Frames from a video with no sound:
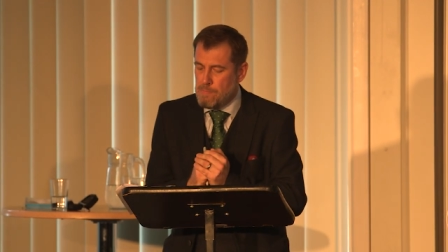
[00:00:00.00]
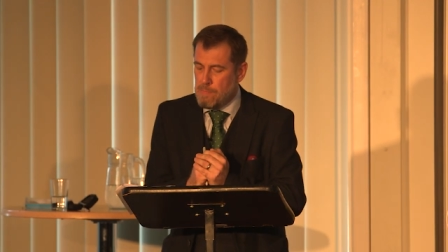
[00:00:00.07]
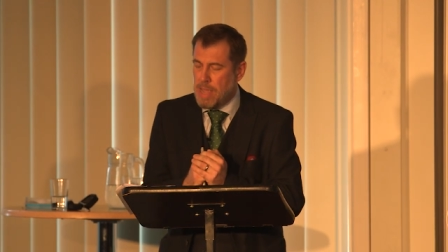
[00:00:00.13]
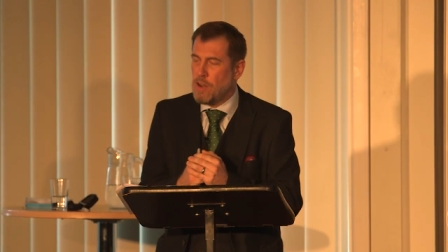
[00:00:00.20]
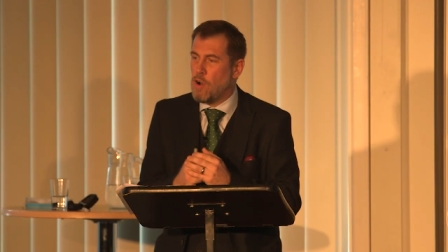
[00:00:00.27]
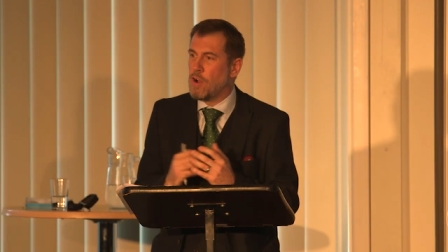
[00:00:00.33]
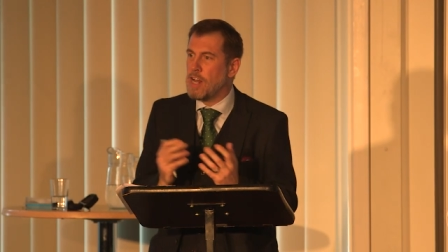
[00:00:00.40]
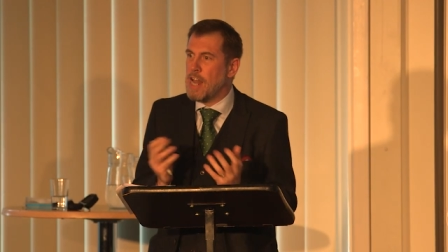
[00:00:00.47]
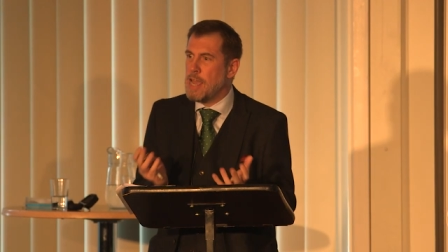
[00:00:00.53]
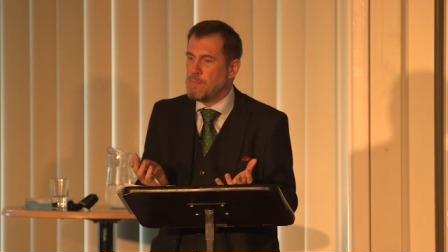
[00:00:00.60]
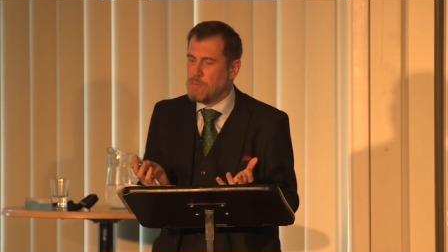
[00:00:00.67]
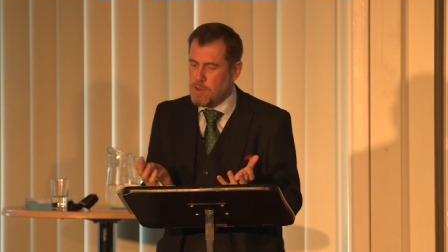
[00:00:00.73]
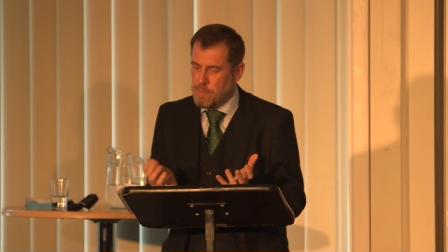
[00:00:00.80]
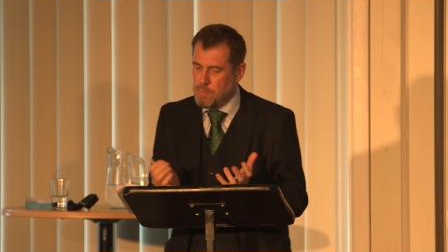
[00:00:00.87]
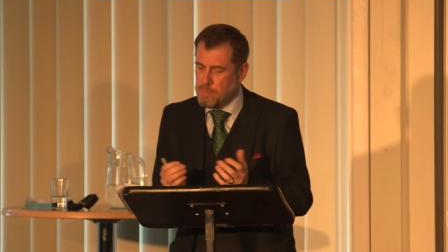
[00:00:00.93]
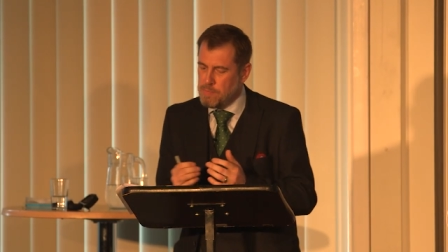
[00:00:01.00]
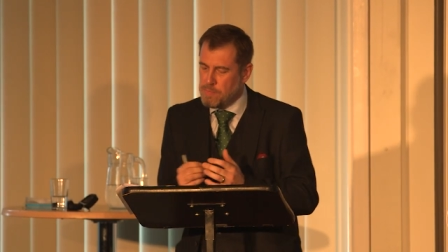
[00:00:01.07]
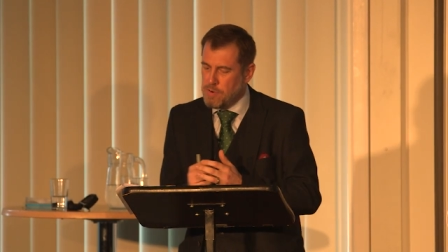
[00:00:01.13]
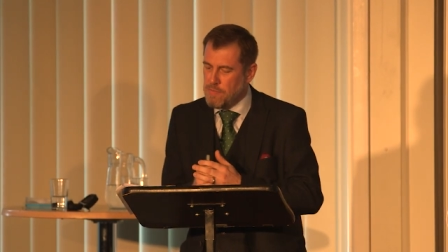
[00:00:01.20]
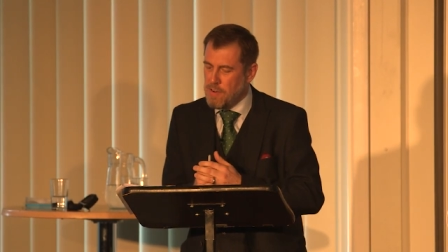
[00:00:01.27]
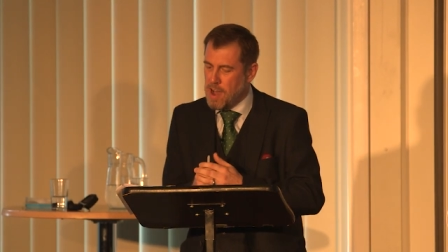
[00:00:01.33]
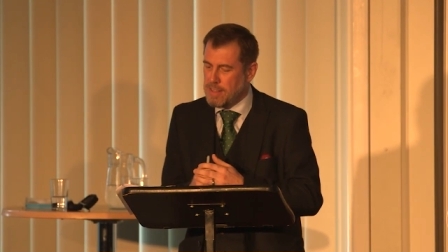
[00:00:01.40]
may not claim to
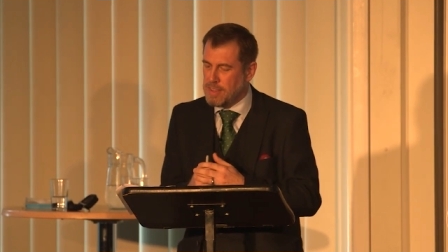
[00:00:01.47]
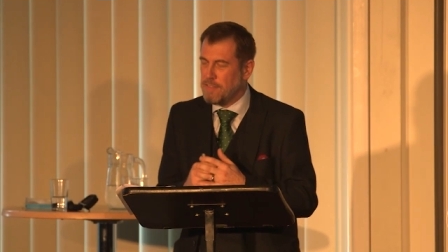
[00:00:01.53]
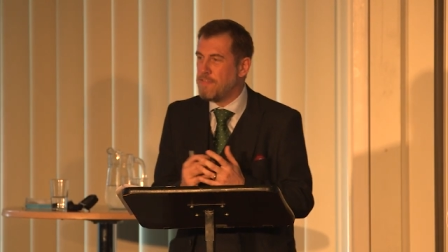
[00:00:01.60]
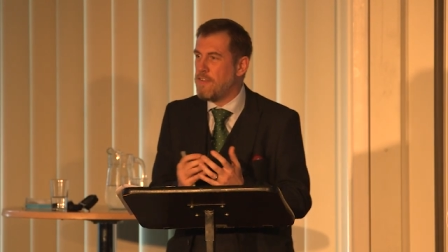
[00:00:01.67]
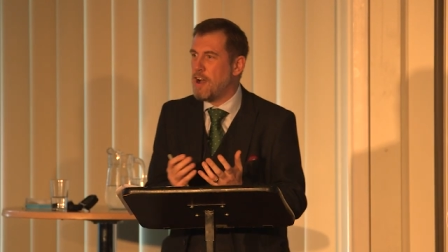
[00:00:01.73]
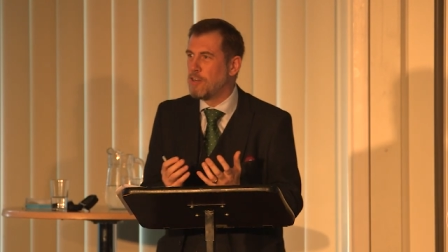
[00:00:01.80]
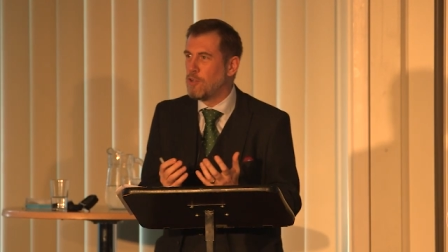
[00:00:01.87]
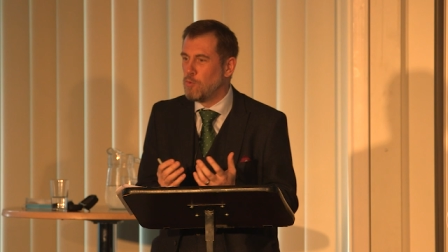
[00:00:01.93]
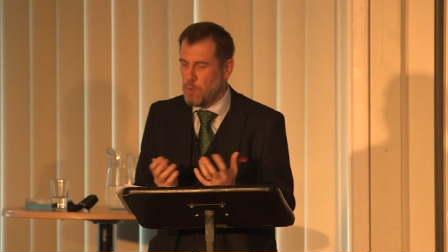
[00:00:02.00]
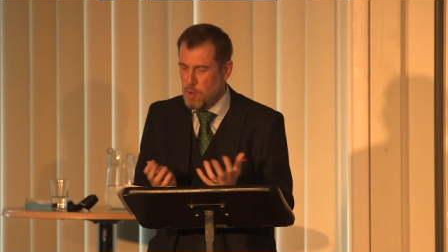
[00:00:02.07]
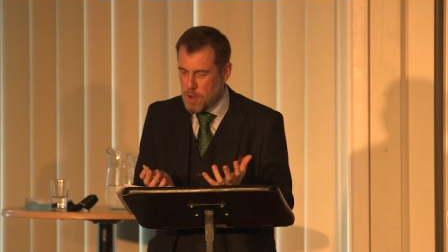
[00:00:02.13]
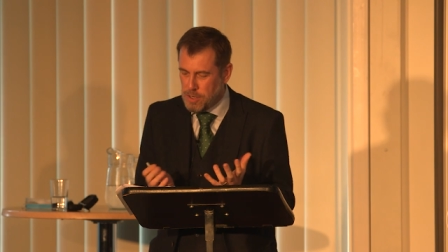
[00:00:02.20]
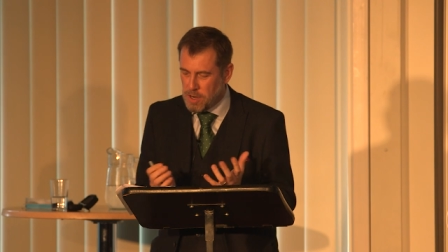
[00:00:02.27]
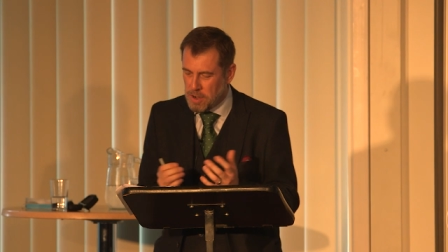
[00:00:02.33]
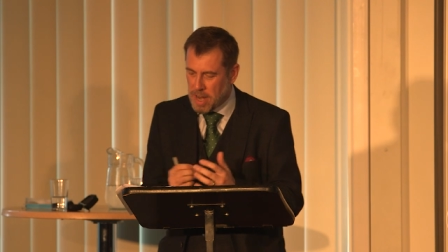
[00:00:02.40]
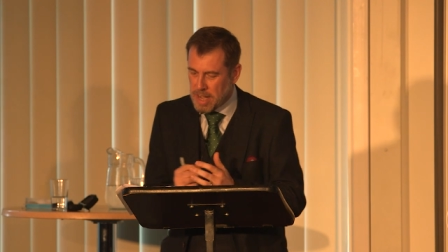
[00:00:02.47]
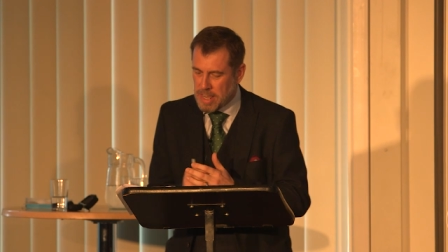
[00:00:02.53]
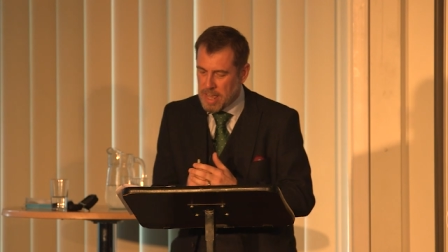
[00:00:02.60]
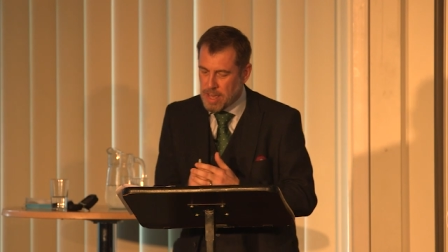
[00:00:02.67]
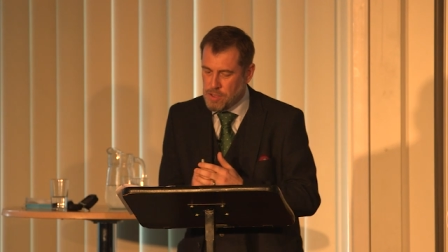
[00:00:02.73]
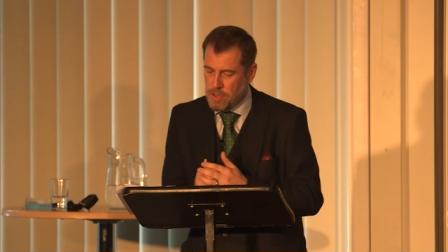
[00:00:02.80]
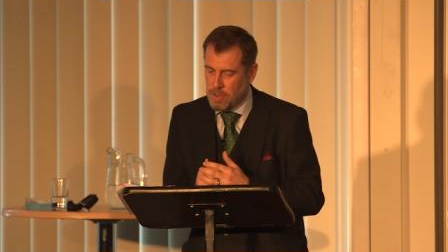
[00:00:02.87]
provide the final word on
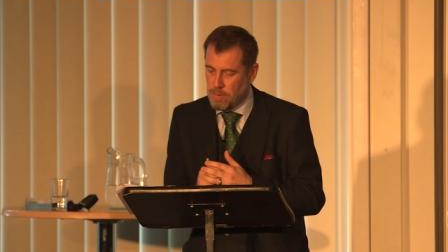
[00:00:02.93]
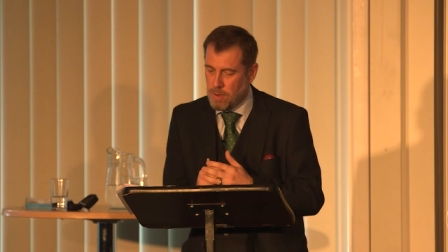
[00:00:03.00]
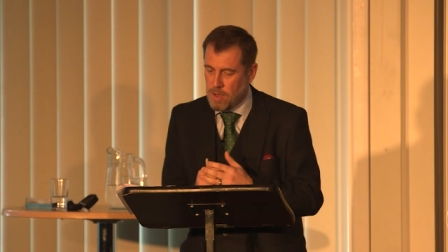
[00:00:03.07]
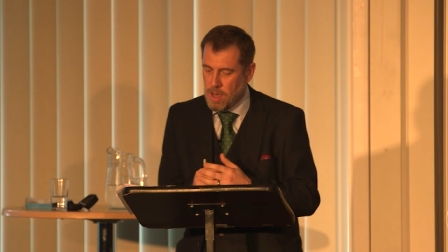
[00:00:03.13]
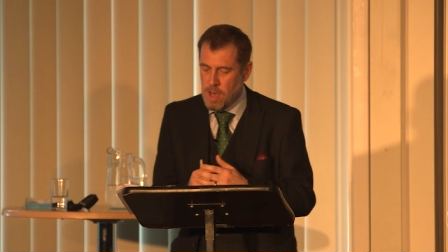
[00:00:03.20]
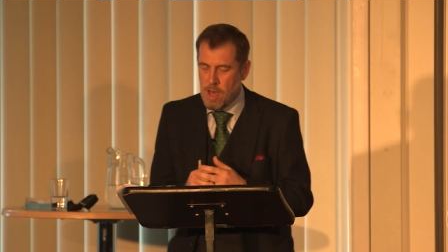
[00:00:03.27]
any issue,